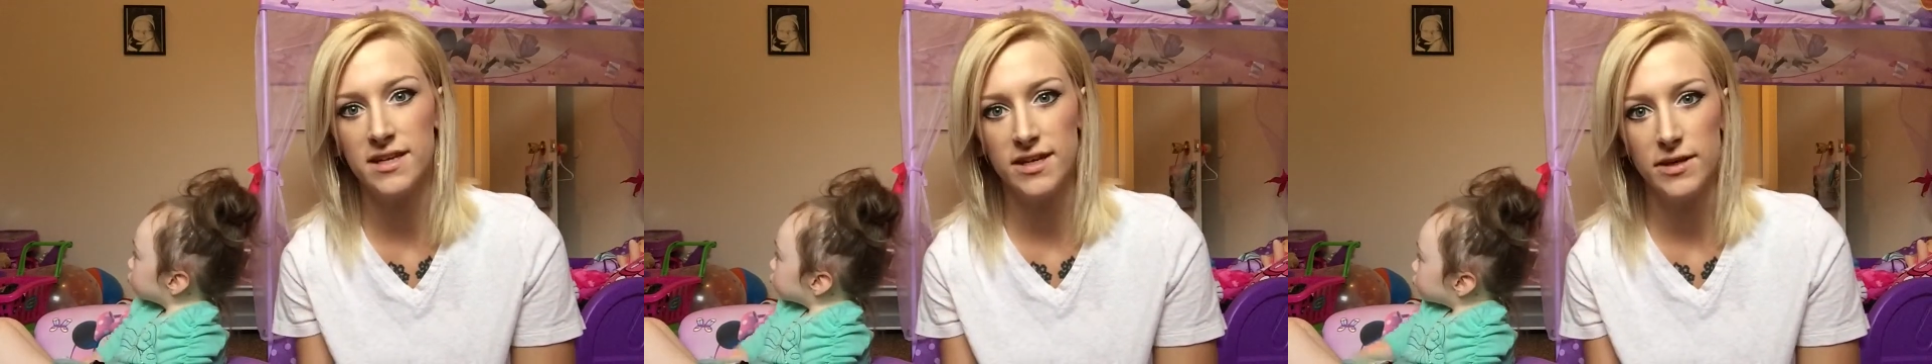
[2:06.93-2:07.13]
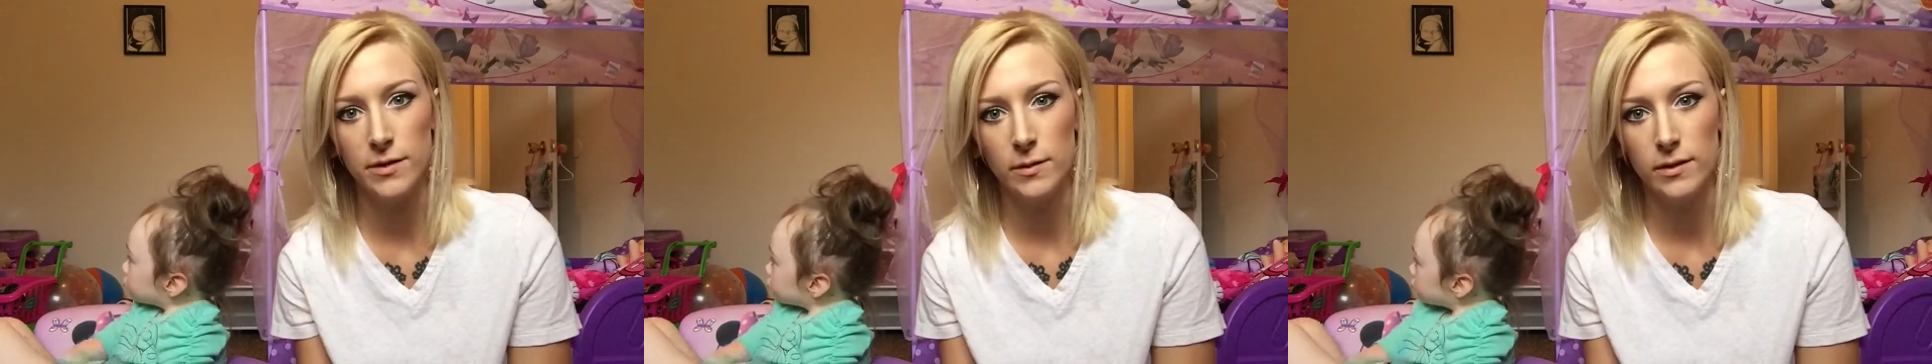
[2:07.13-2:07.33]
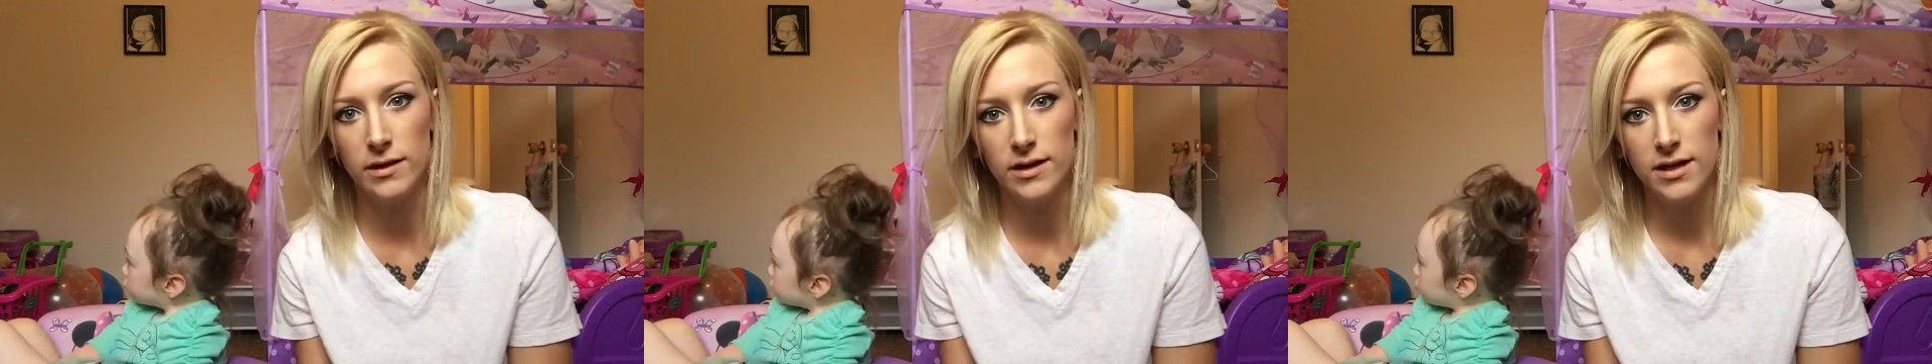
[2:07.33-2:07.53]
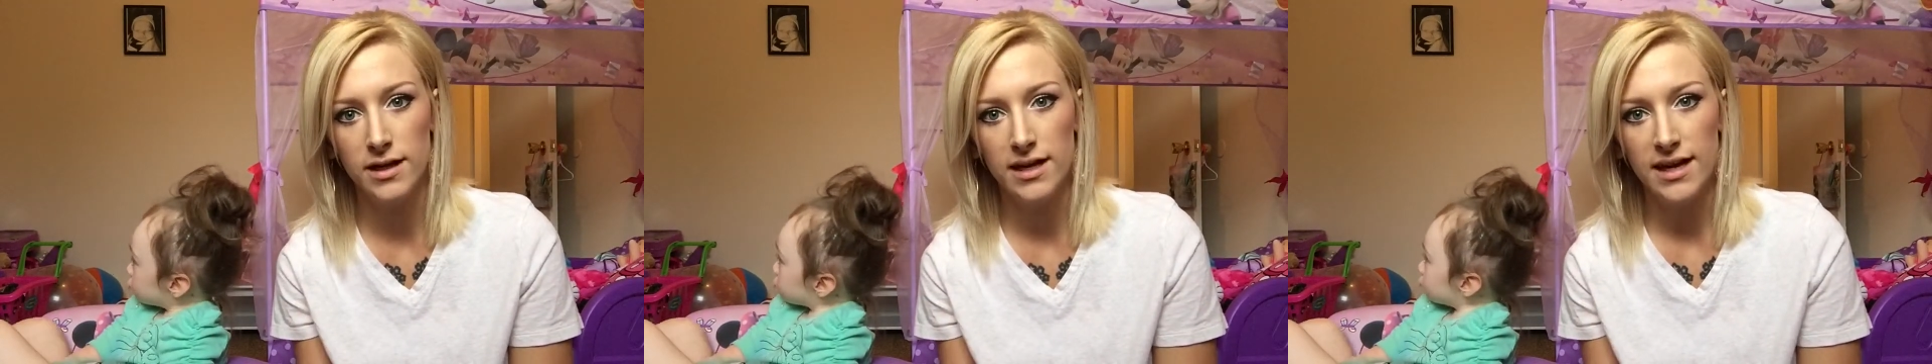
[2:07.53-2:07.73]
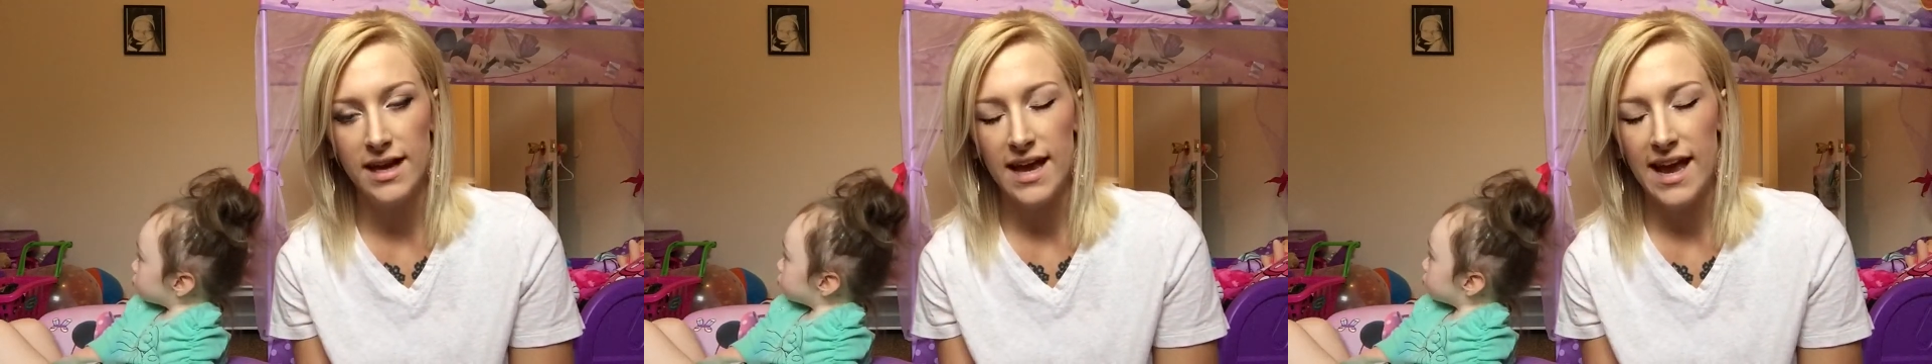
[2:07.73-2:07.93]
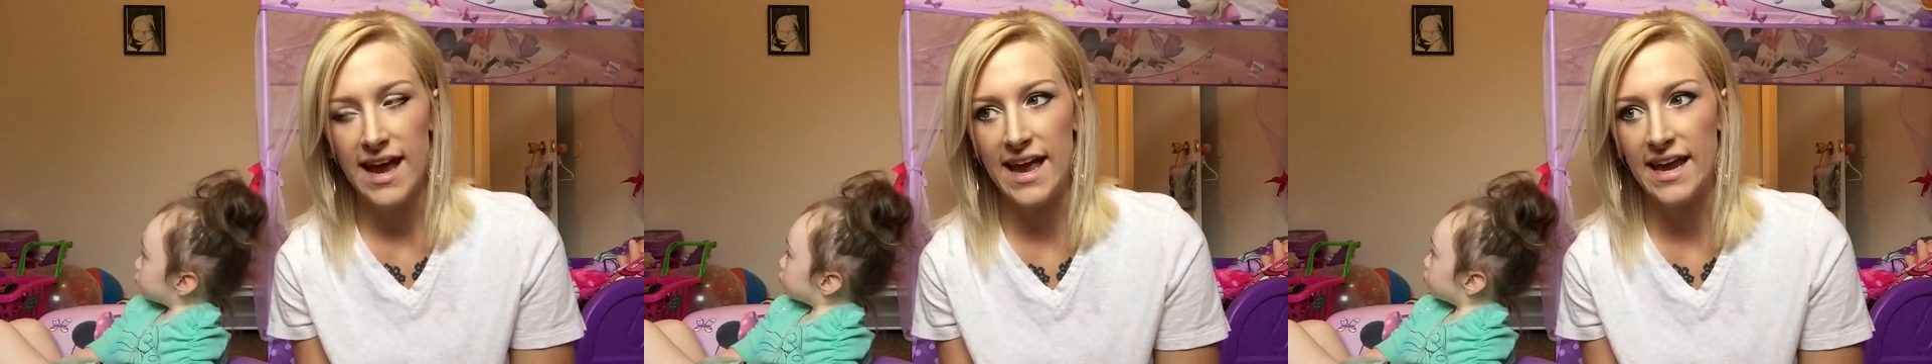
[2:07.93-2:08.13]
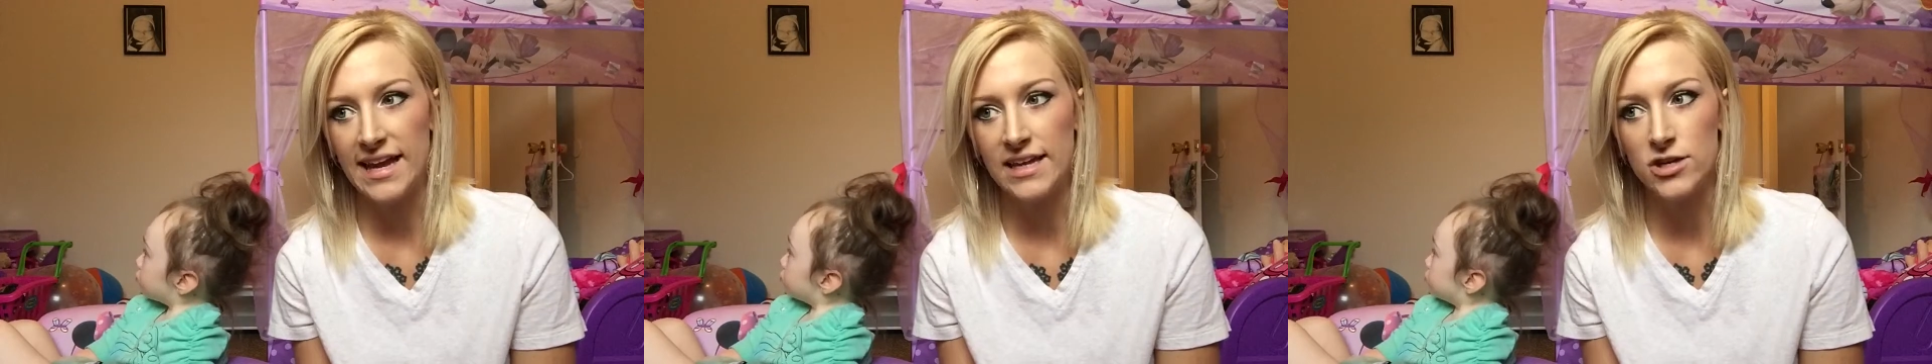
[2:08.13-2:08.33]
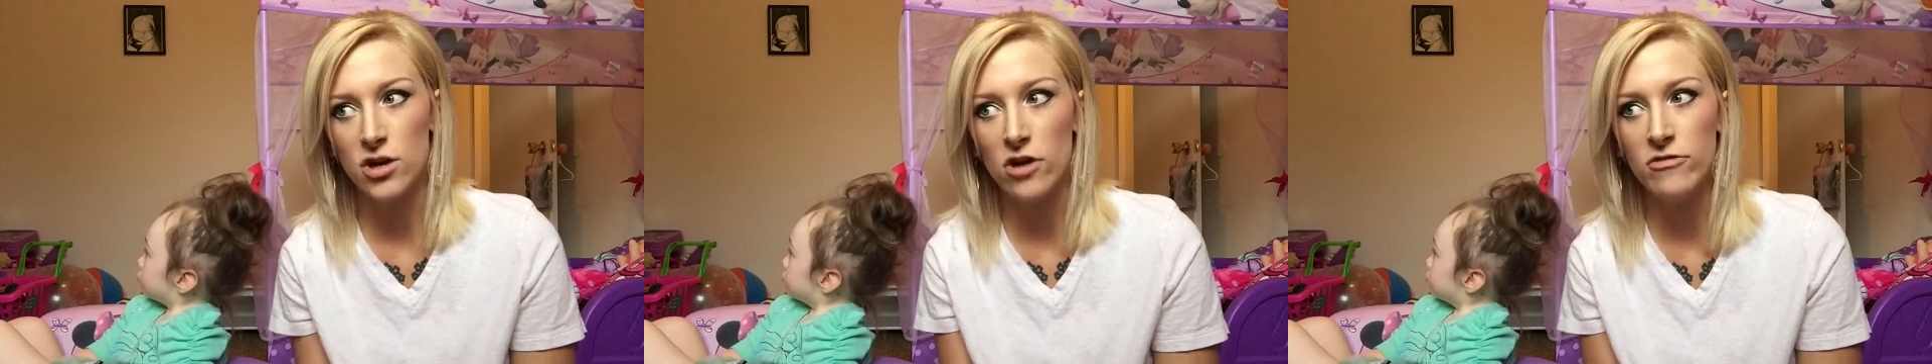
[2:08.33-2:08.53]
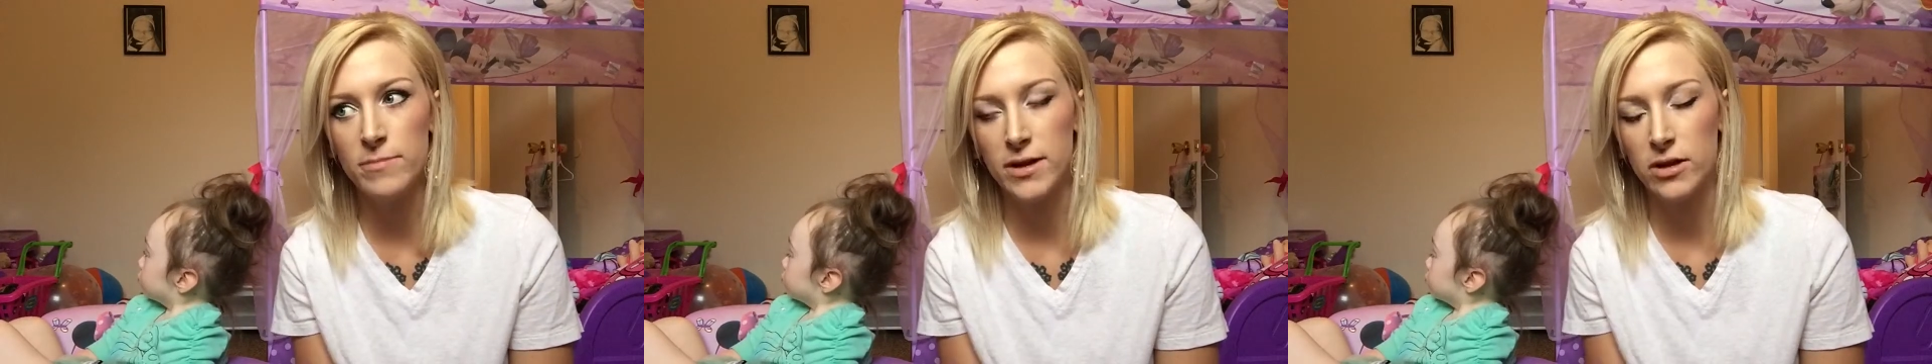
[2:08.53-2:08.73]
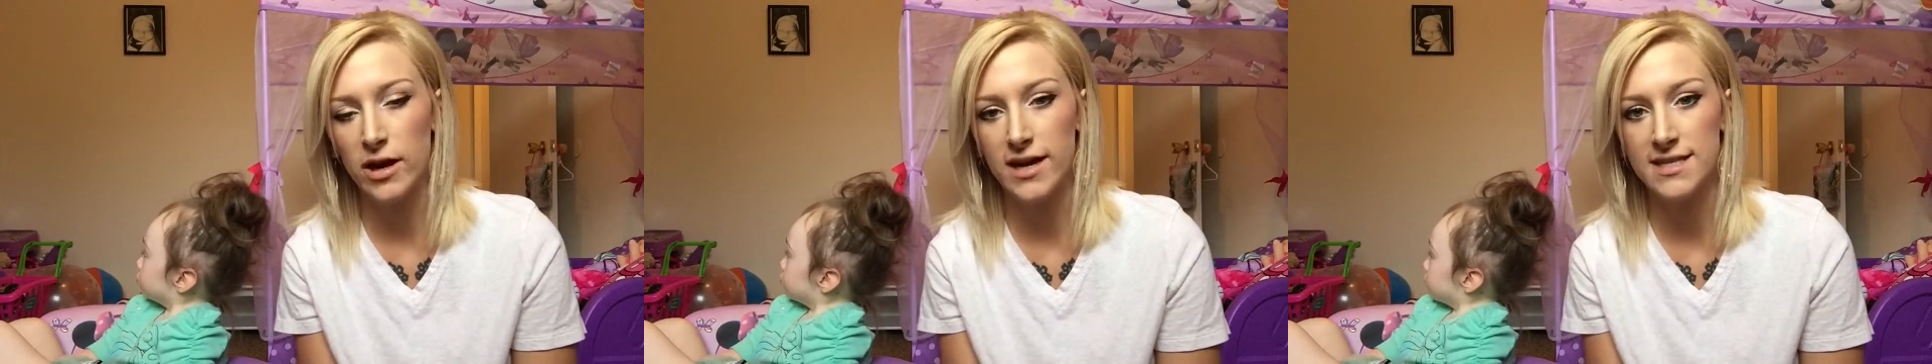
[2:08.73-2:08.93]
new, and it drove me
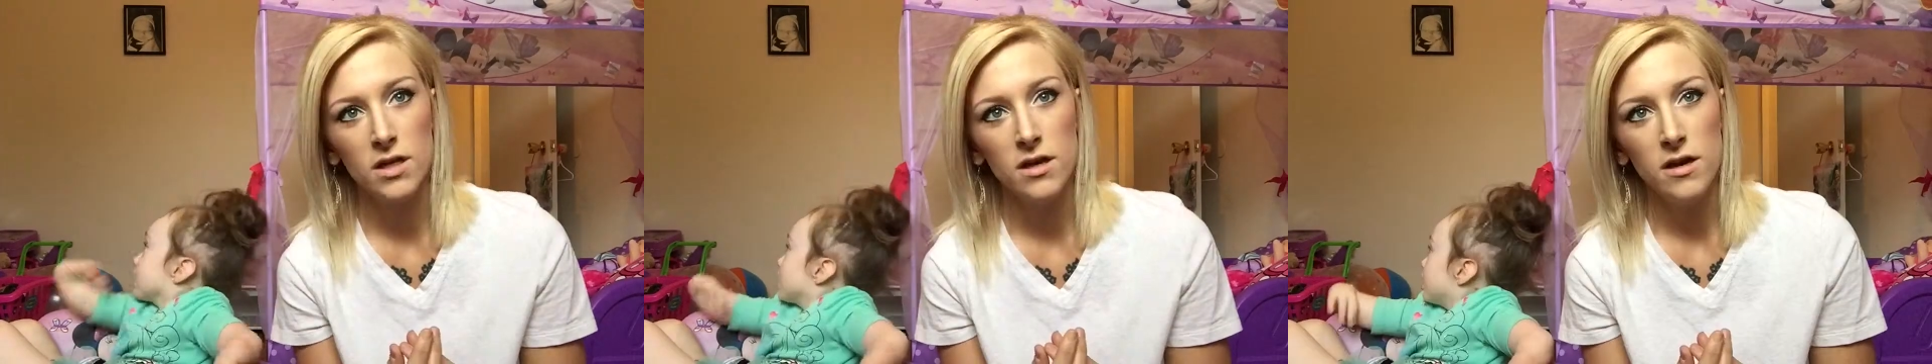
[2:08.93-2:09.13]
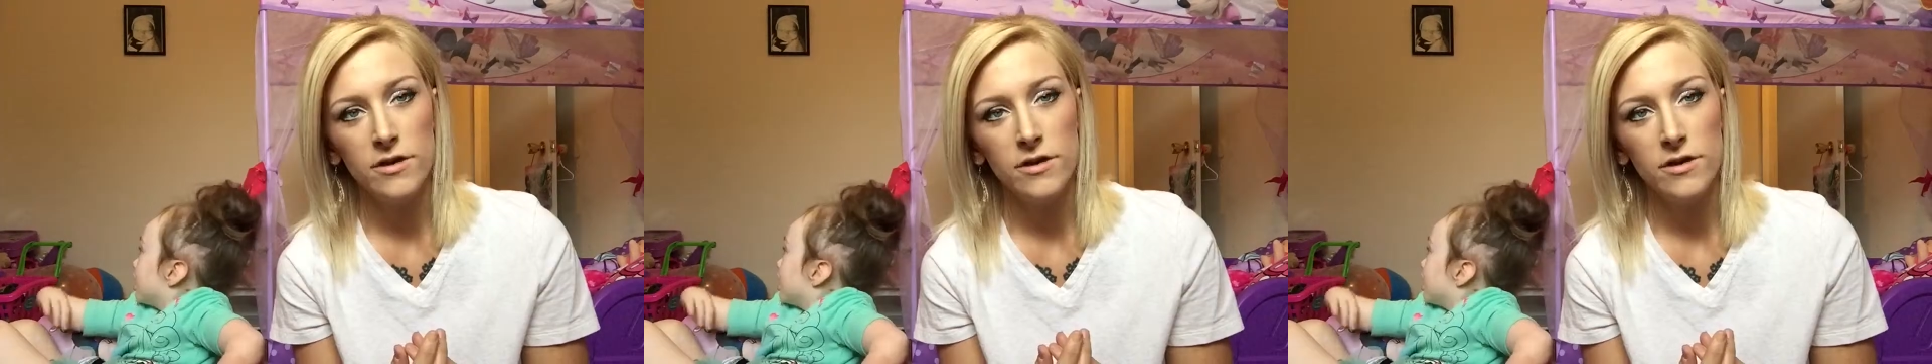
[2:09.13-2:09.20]
crazy.